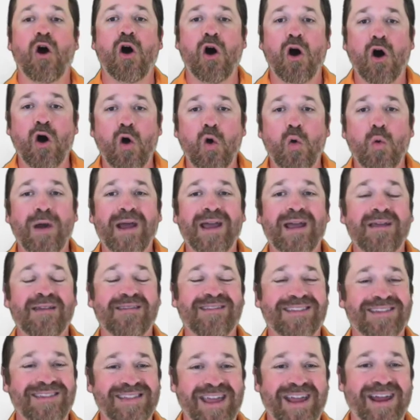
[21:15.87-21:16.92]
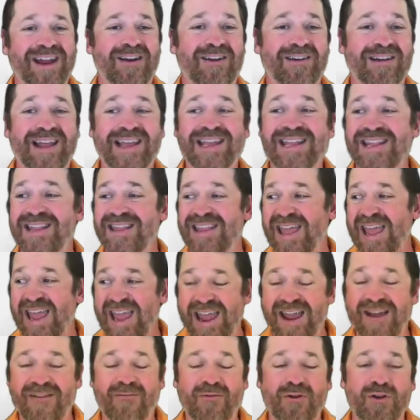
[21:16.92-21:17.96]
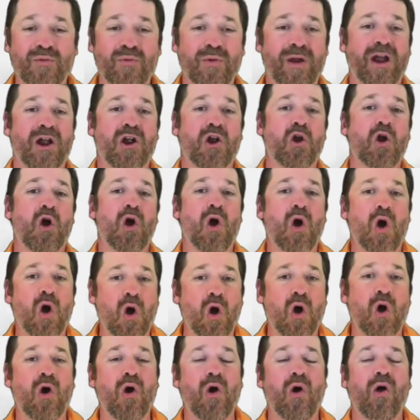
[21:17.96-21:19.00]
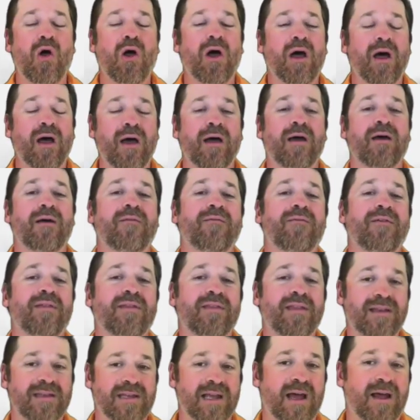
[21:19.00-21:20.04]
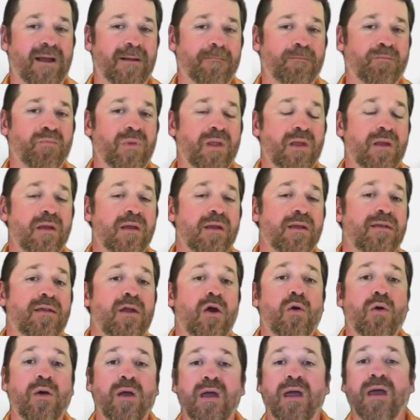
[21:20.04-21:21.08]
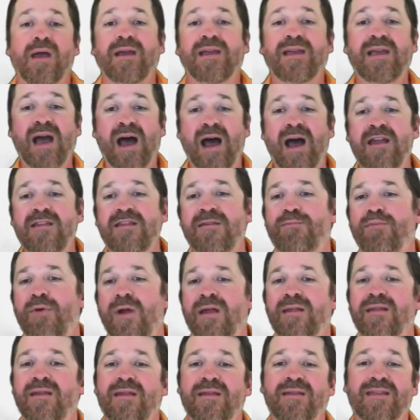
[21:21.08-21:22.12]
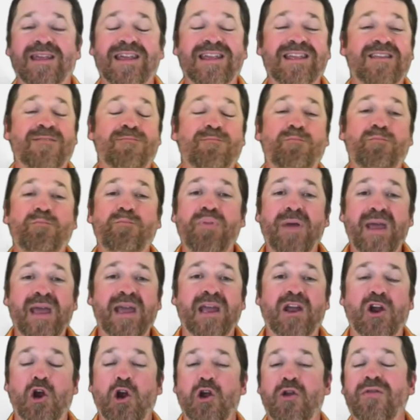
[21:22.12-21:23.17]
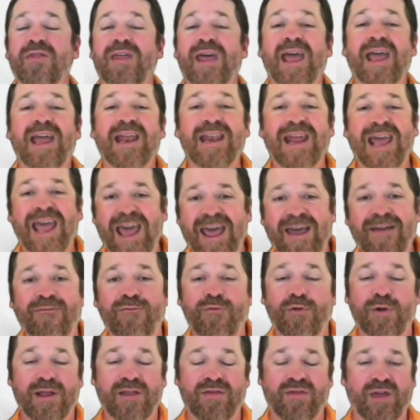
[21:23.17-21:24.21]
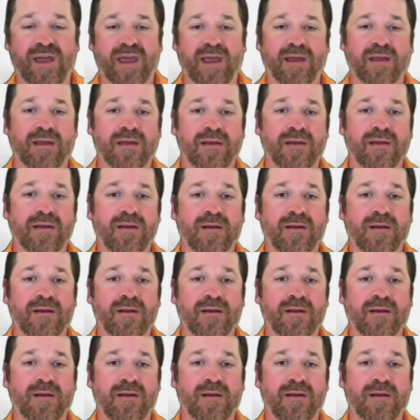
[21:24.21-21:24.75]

always there, like he's everywhere all of the time. So God's presence is bigger than everything.